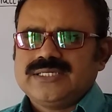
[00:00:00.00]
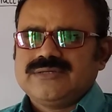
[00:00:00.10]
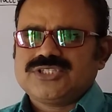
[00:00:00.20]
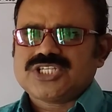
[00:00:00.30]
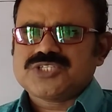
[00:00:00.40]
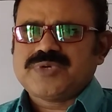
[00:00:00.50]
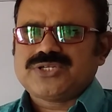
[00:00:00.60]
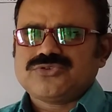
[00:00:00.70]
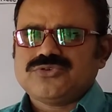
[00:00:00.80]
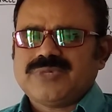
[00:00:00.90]
with
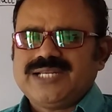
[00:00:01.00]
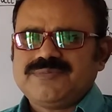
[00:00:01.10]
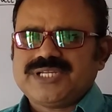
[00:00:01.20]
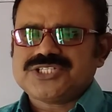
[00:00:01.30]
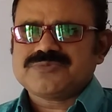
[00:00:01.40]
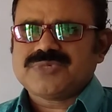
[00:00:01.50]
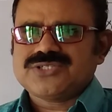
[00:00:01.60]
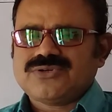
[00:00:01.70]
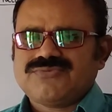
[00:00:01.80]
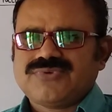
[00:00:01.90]
respect to multiplication
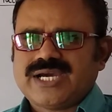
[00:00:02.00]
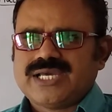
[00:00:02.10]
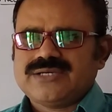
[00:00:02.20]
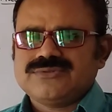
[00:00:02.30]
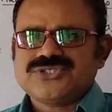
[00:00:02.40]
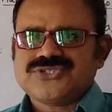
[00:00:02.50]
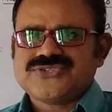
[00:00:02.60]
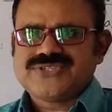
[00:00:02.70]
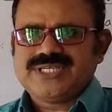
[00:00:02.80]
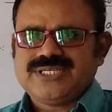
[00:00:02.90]
modulo 5, we should
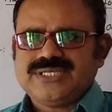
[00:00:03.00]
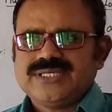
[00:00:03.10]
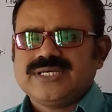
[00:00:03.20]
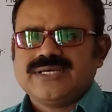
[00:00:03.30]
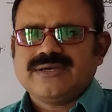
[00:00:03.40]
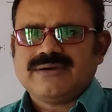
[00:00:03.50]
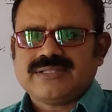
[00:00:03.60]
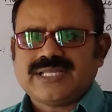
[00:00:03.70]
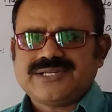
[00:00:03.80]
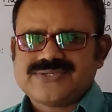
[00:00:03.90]
see
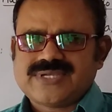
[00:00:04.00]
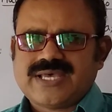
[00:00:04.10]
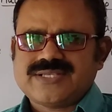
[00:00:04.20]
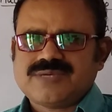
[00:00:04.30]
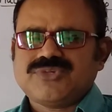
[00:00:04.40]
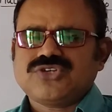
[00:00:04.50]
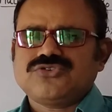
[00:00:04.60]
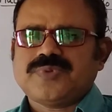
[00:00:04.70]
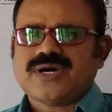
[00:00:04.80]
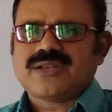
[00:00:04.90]
that is a
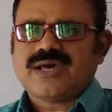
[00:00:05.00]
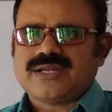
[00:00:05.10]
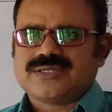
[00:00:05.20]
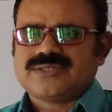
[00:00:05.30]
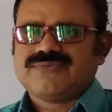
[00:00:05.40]
semigroup or not.